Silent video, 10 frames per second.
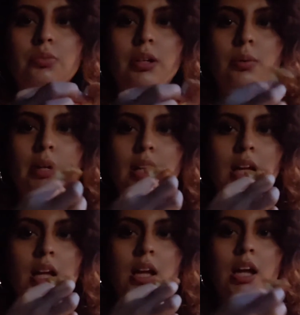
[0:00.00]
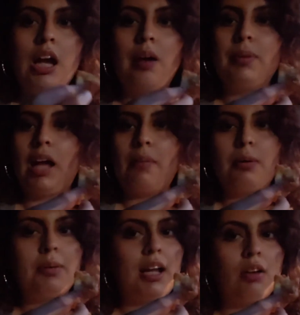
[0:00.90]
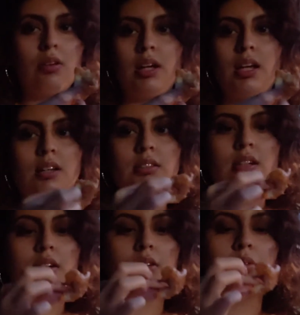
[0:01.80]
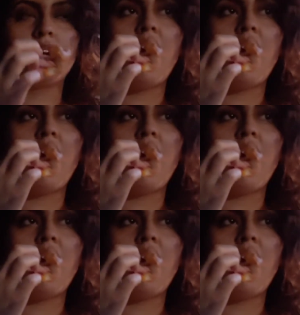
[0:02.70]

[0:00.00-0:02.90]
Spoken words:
you right away, I'm gonna be like, okay, yeah, it's not gonna work